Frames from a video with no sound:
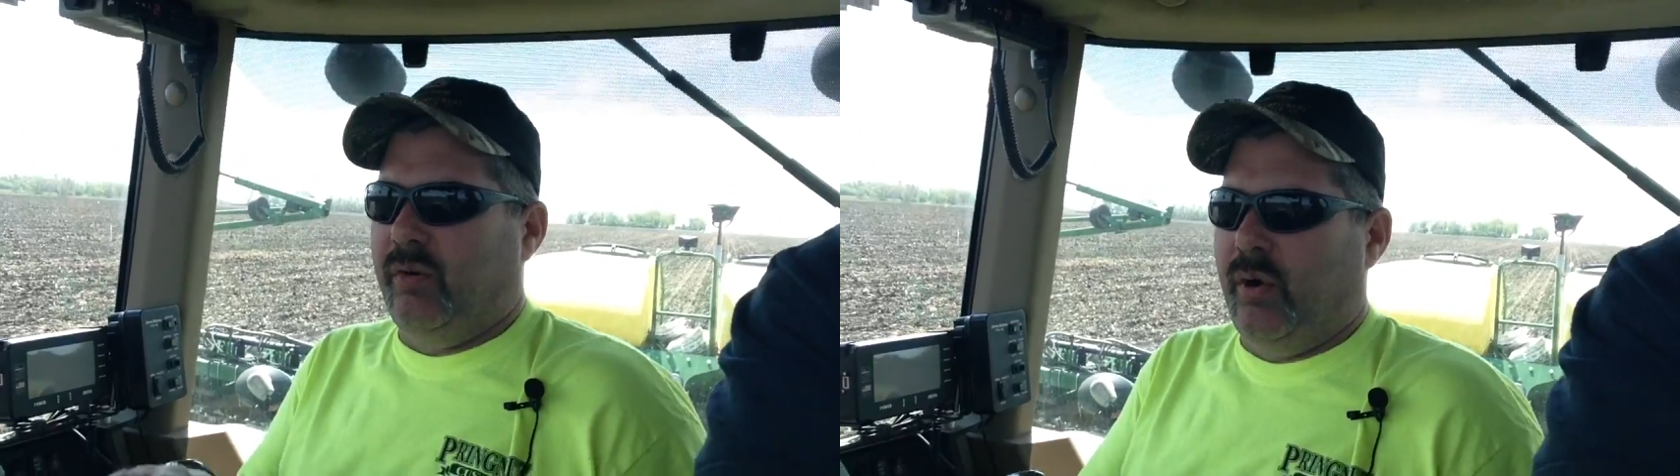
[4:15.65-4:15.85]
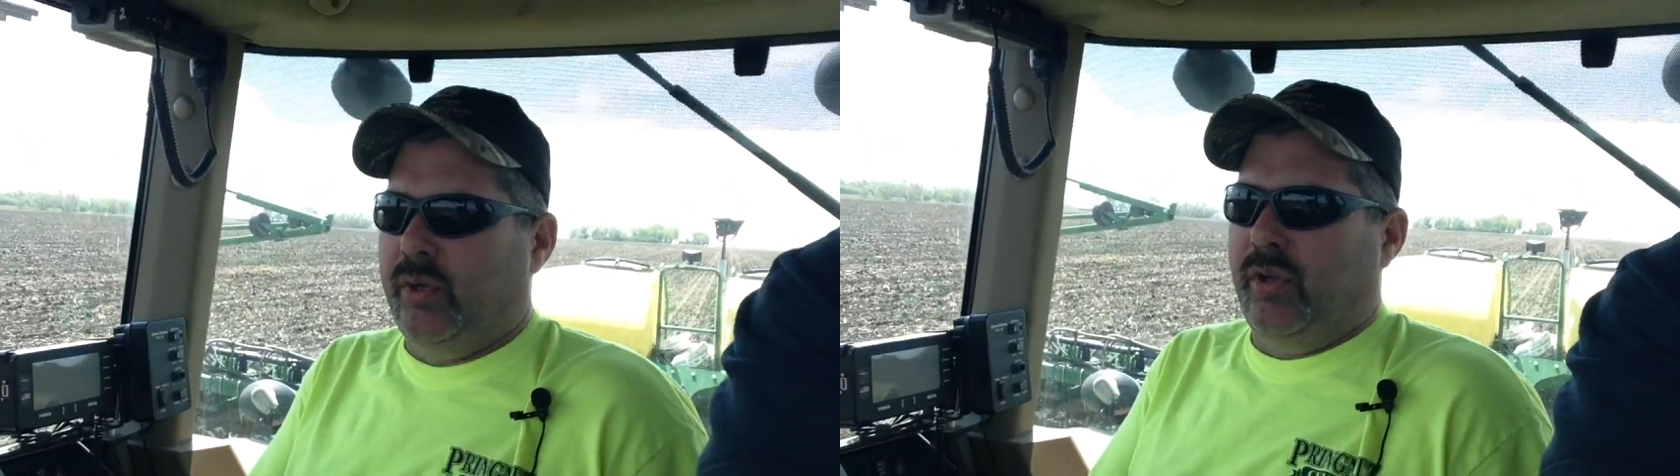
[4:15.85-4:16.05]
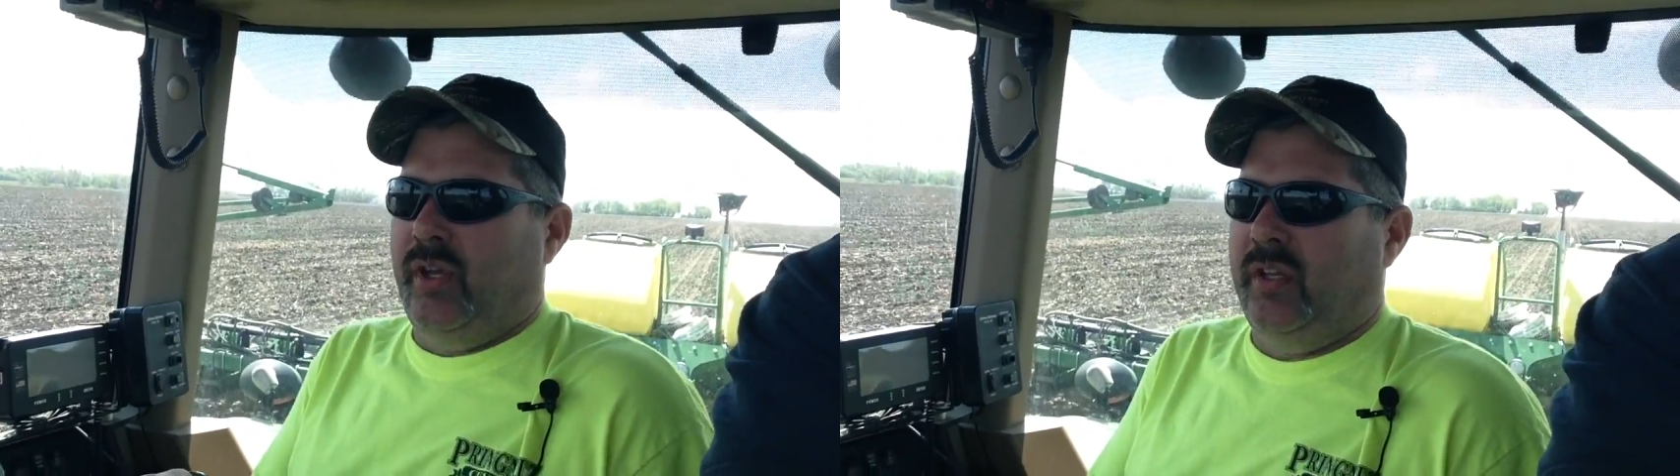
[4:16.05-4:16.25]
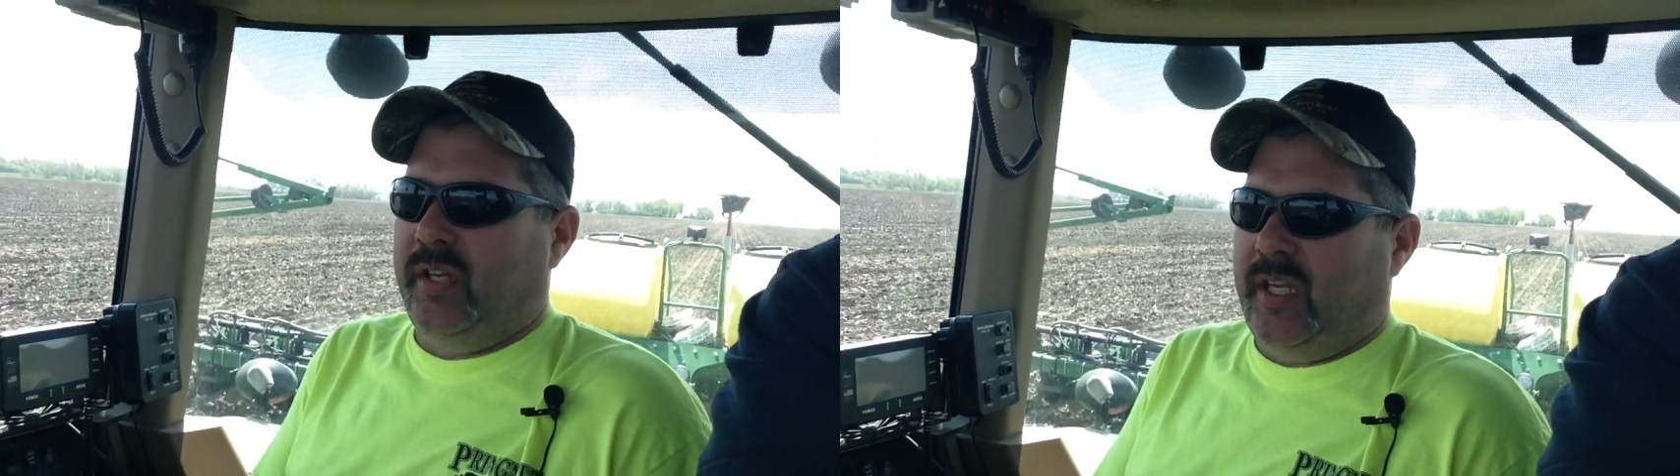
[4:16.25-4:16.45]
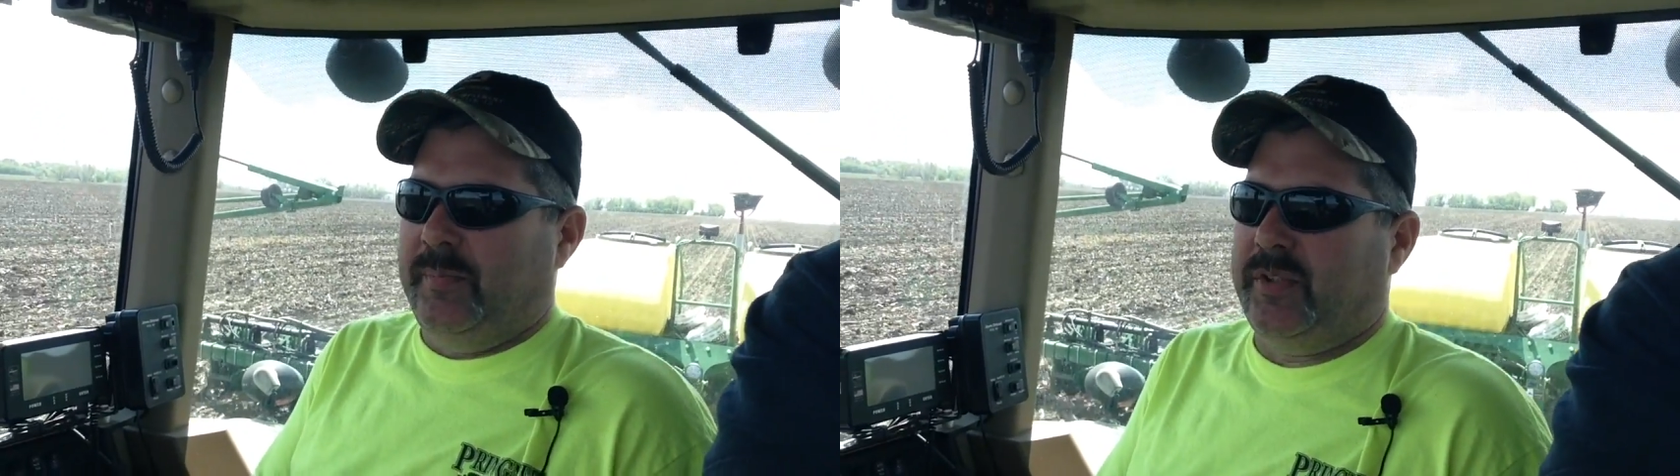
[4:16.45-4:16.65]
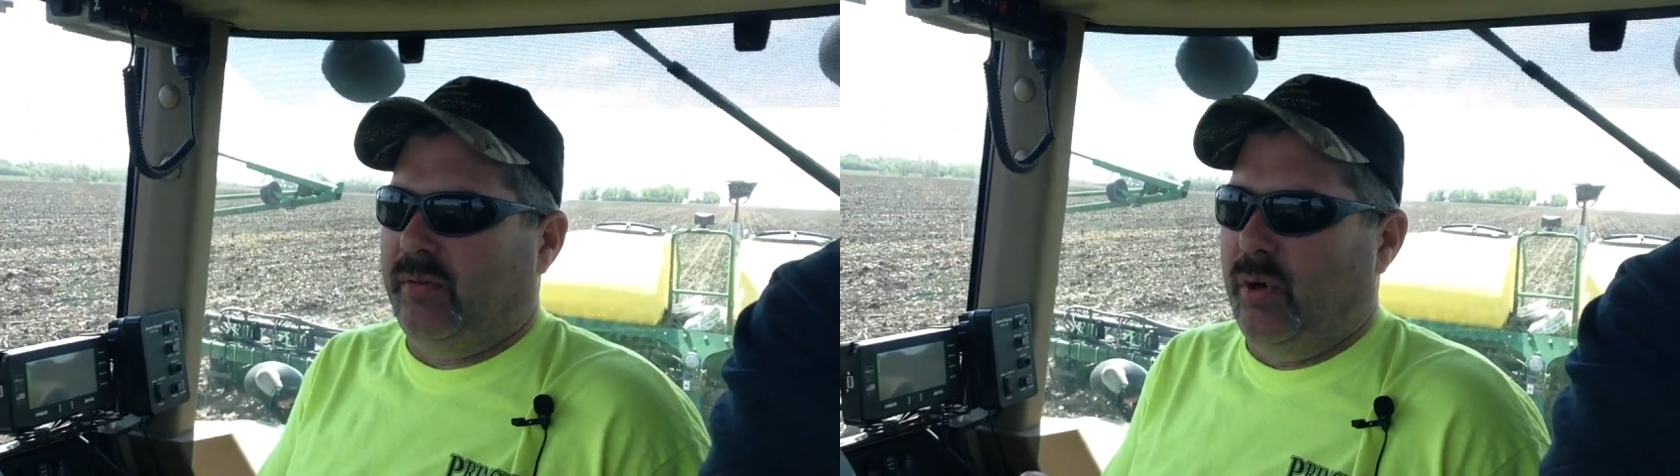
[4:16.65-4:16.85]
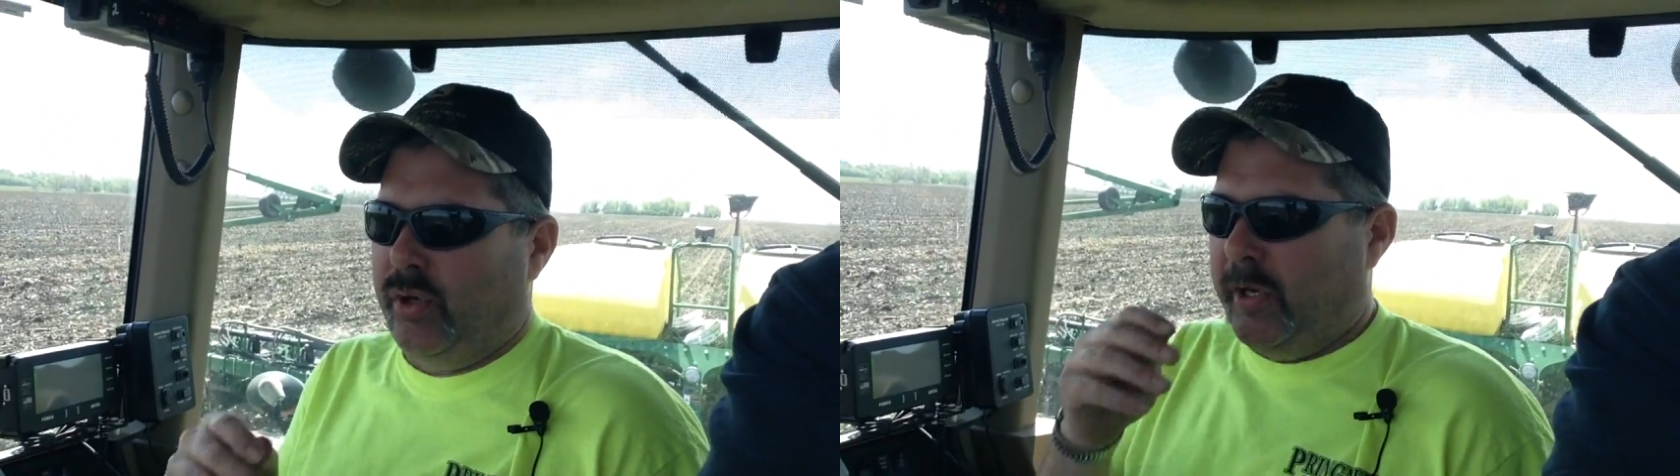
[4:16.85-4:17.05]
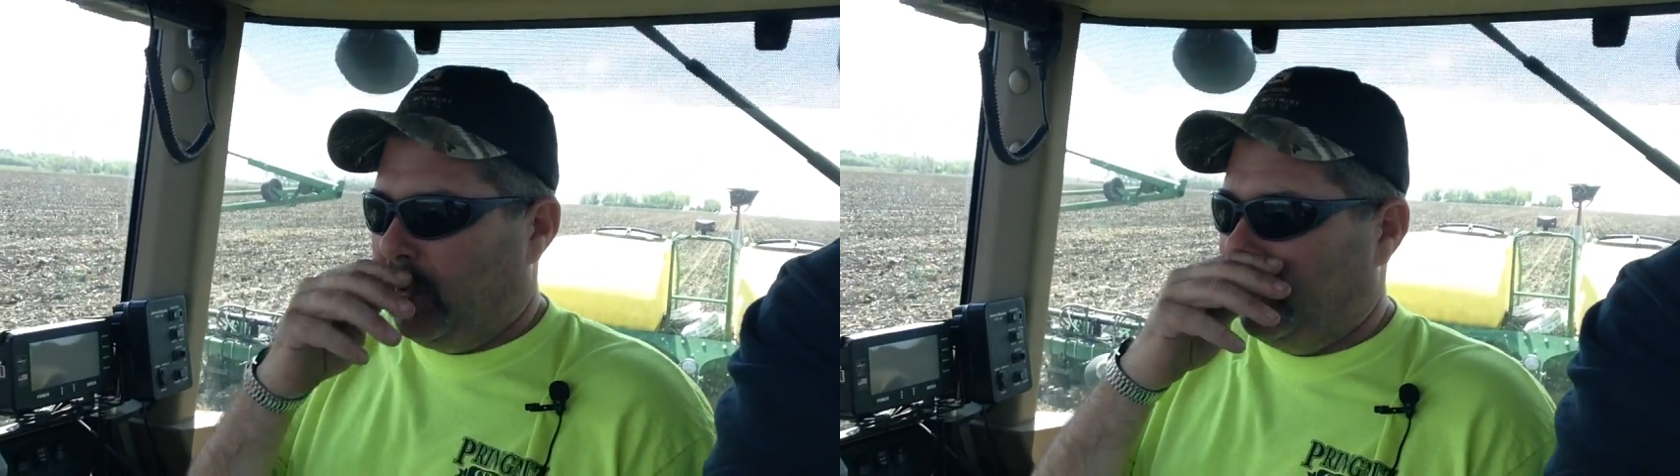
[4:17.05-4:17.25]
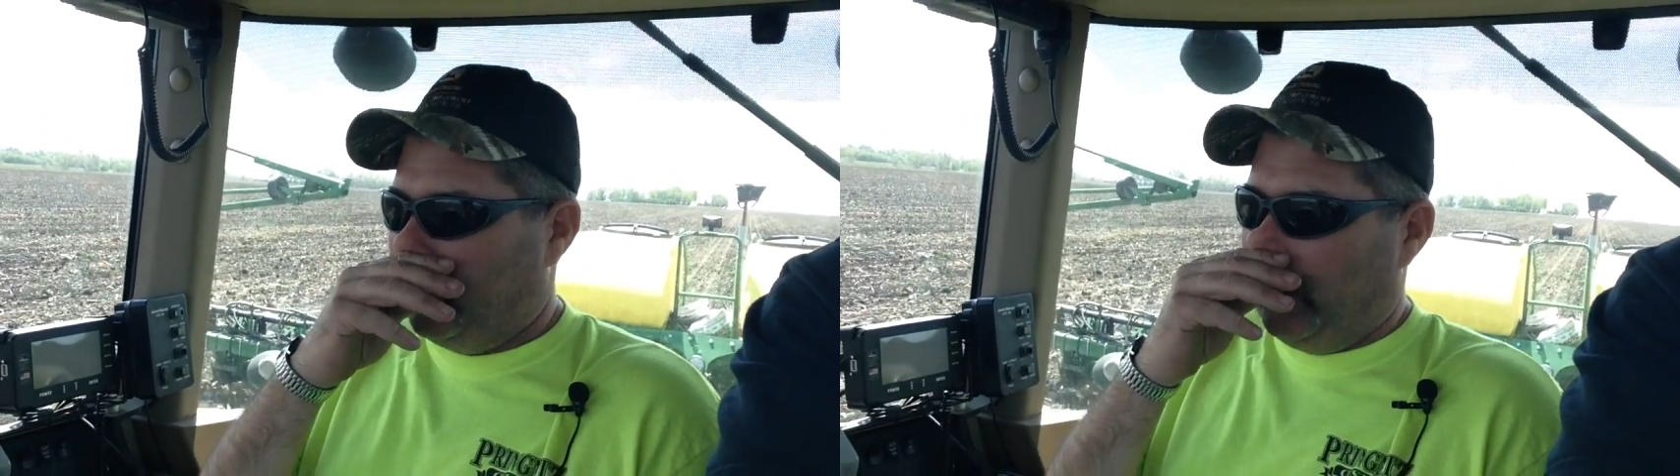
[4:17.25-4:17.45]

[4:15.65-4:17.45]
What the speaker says: row unit, and it keeps the row unit